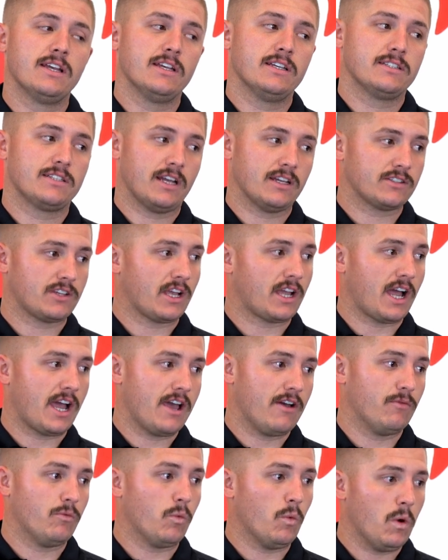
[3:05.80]
sounds like I
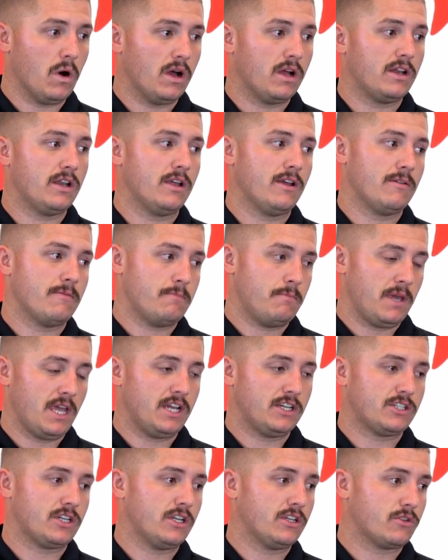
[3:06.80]
have one
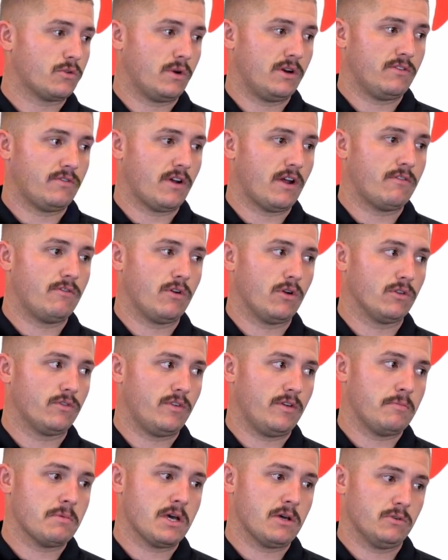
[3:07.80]
patient, 25-year-old
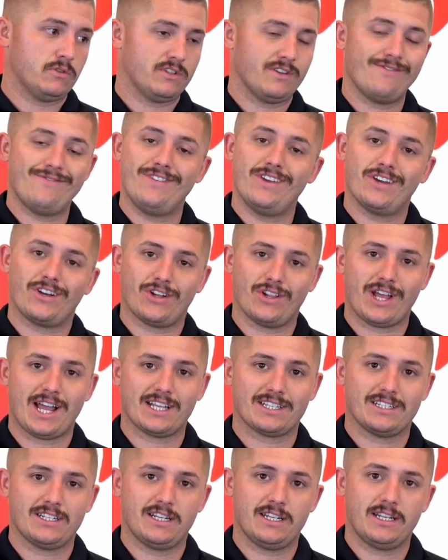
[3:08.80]
female who's in a vehicle
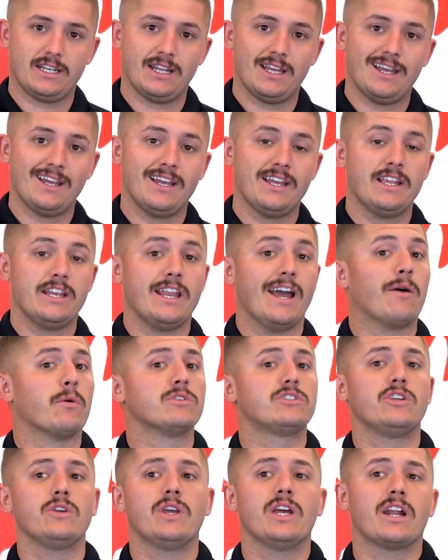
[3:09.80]
accident. Now,
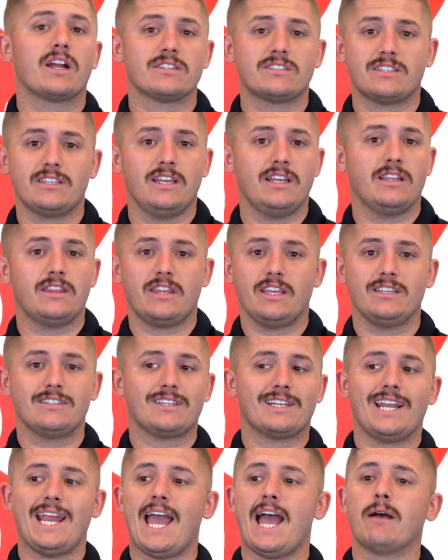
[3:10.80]
once you get on scene, things
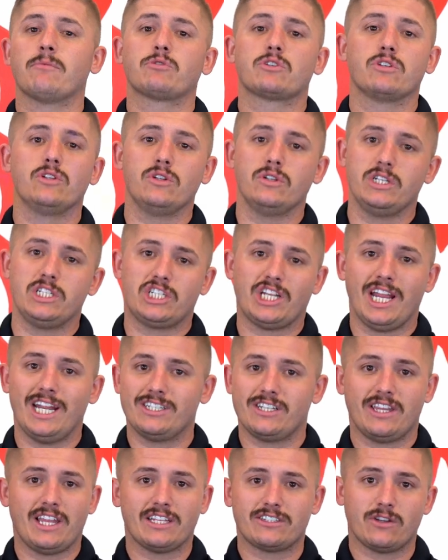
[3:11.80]
can absolutely
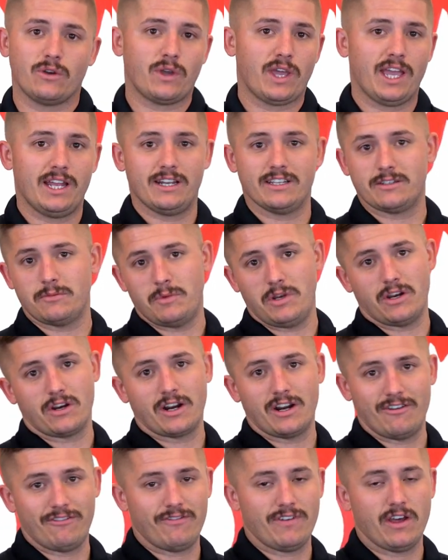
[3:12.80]
change, and that's okay. It doesn't mean
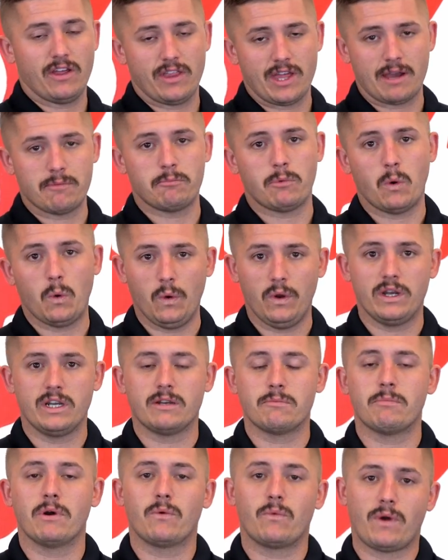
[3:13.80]
you're going to fail that
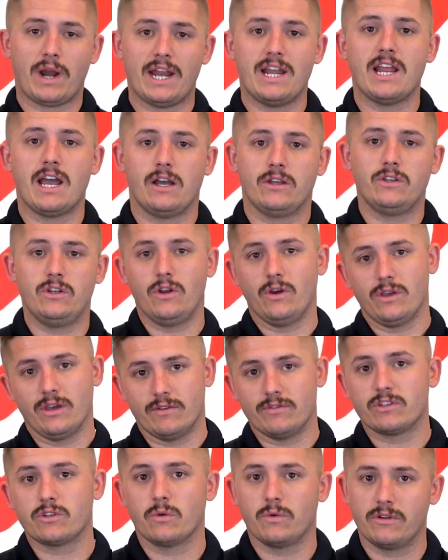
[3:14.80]
point, but right now you know you
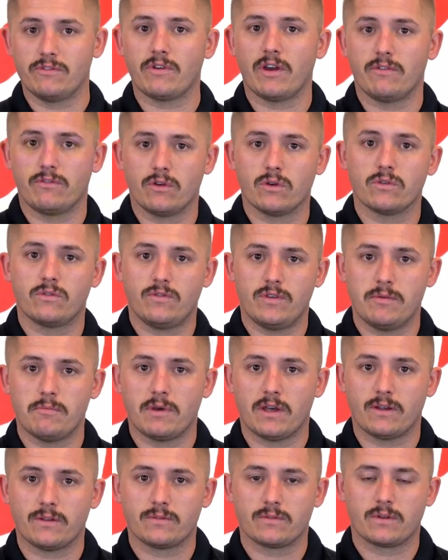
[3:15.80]
have a 25-year-old
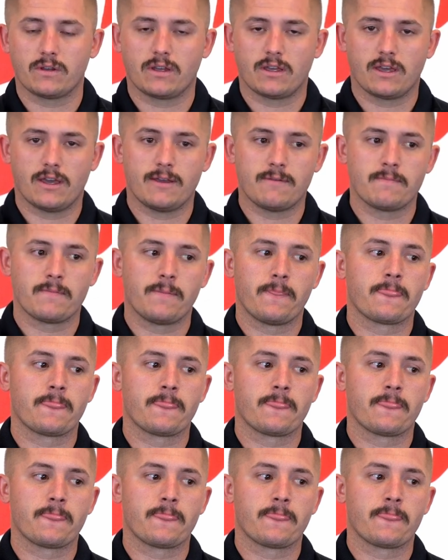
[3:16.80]
female, okay?